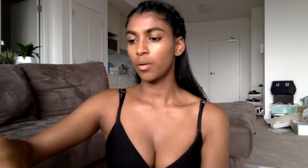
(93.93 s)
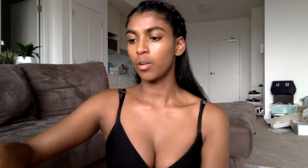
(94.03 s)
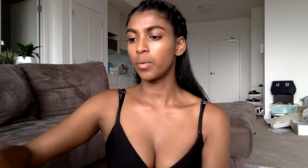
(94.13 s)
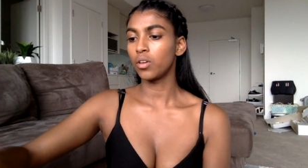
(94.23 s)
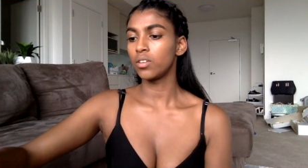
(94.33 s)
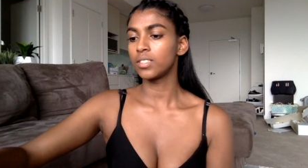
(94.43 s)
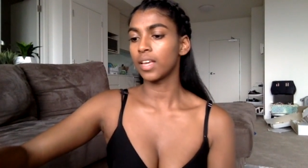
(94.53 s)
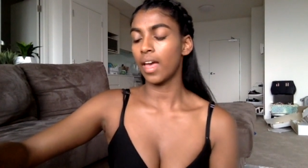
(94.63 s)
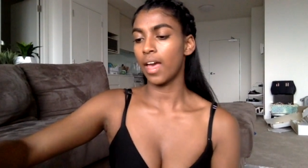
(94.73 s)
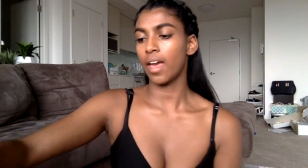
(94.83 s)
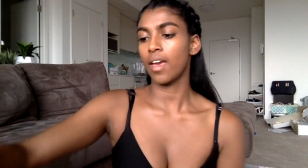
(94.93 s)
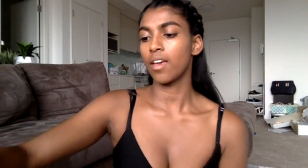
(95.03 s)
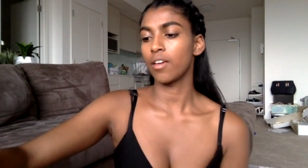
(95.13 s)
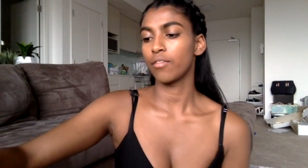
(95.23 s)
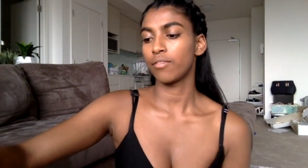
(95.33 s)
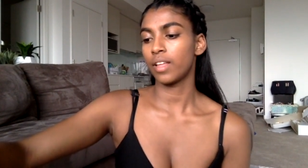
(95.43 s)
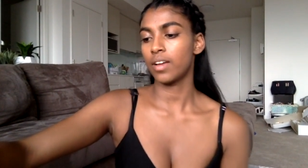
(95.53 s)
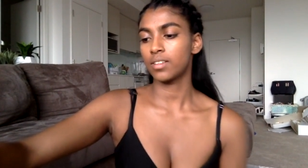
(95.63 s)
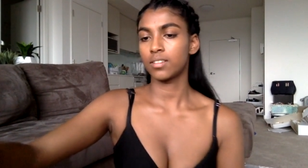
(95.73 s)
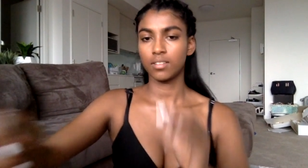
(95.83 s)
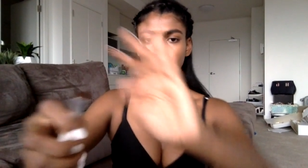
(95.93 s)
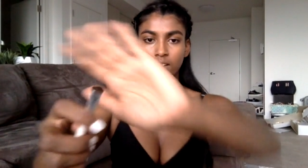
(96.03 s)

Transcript: I'm going to be using a flat